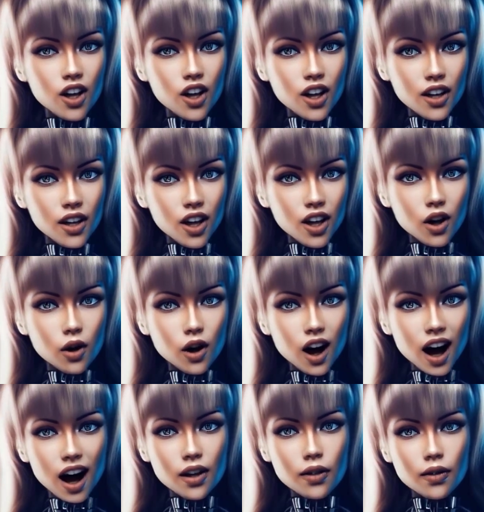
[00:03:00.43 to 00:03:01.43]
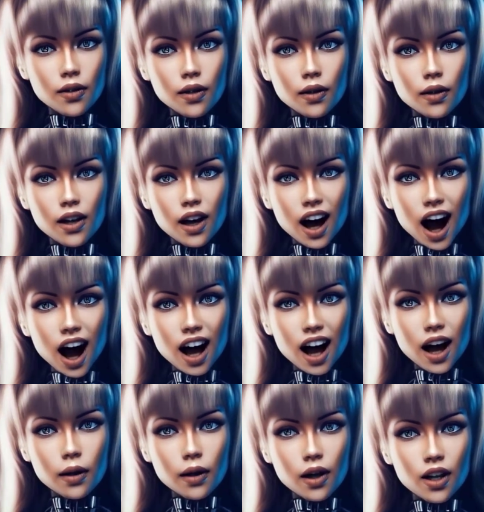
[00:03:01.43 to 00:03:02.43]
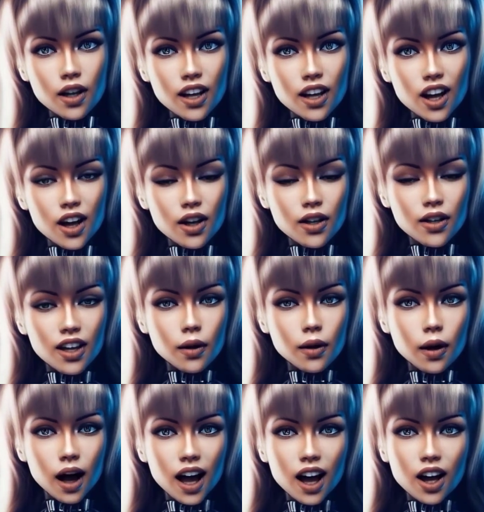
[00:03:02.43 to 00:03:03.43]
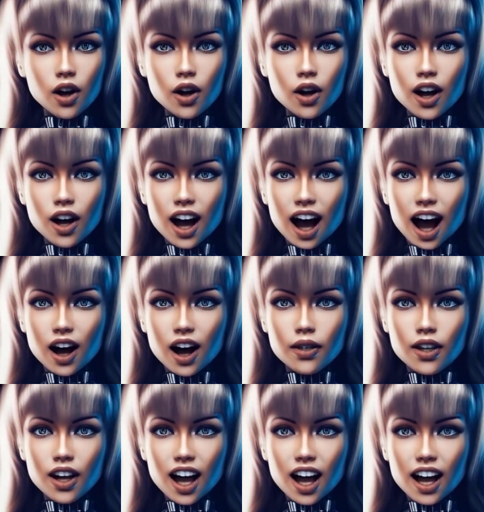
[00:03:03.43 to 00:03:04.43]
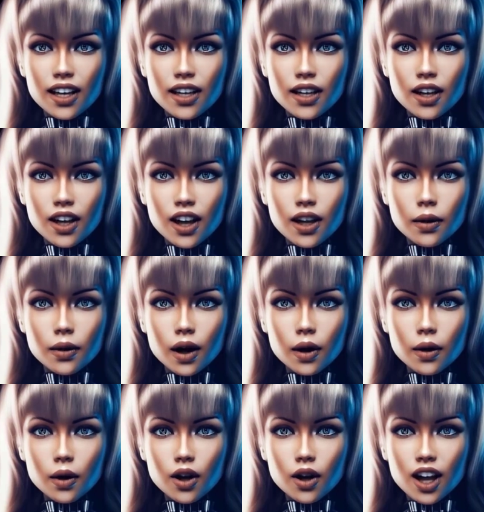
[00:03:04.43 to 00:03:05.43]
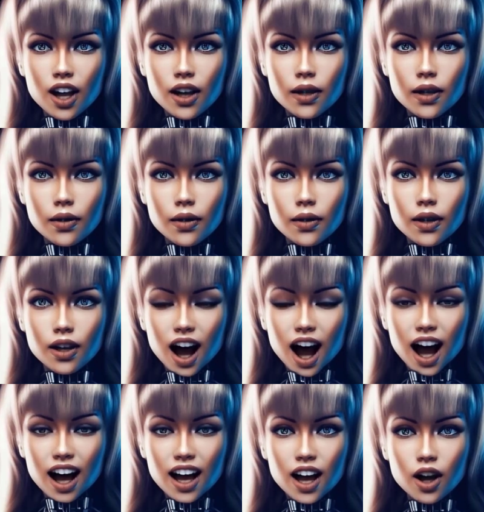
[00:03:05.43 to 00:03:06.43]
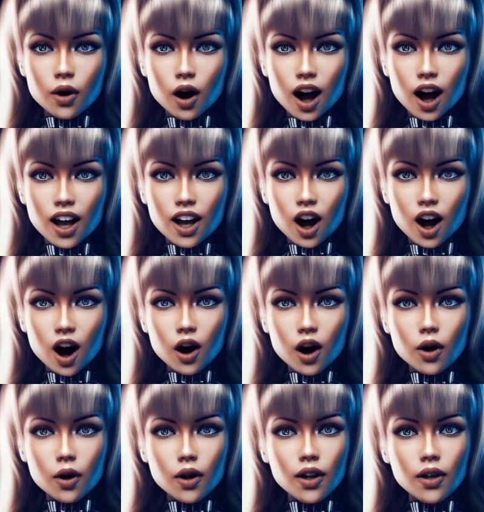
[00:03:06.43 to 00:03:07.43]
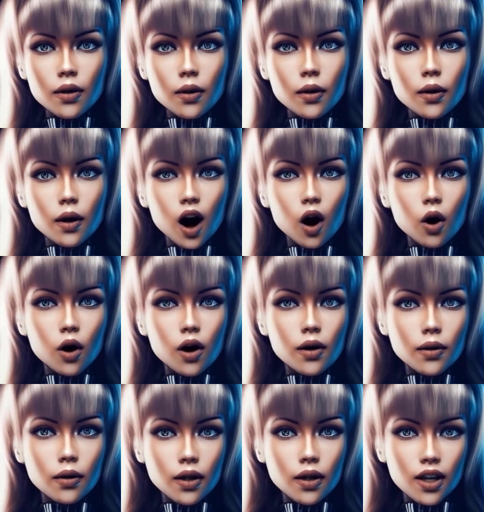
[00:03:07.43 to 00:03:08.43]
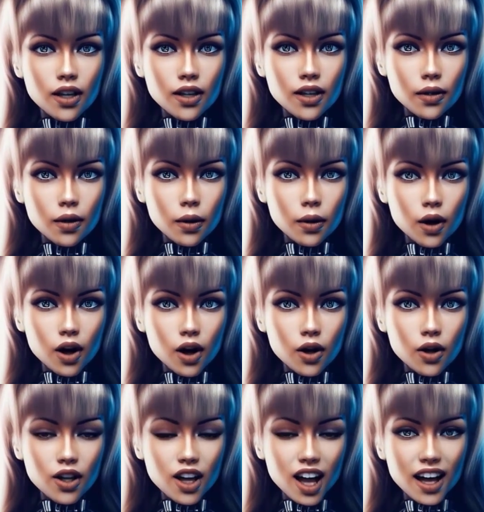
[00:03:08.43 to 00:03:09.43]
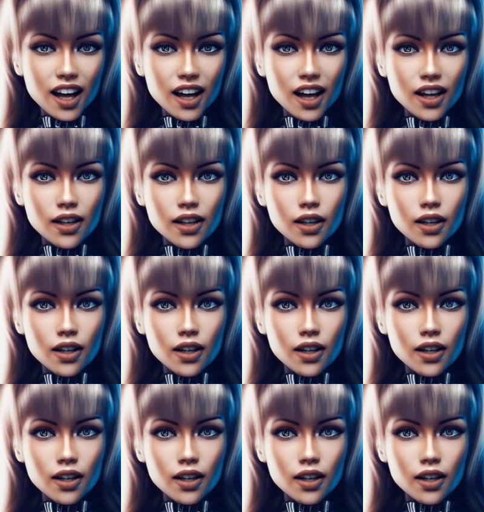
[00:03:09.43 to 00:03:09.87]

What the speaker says: 1. Technical failures. The advancements in technology and the rigorous training astronauts undergo might minimize the likelihood of catastrophic failures.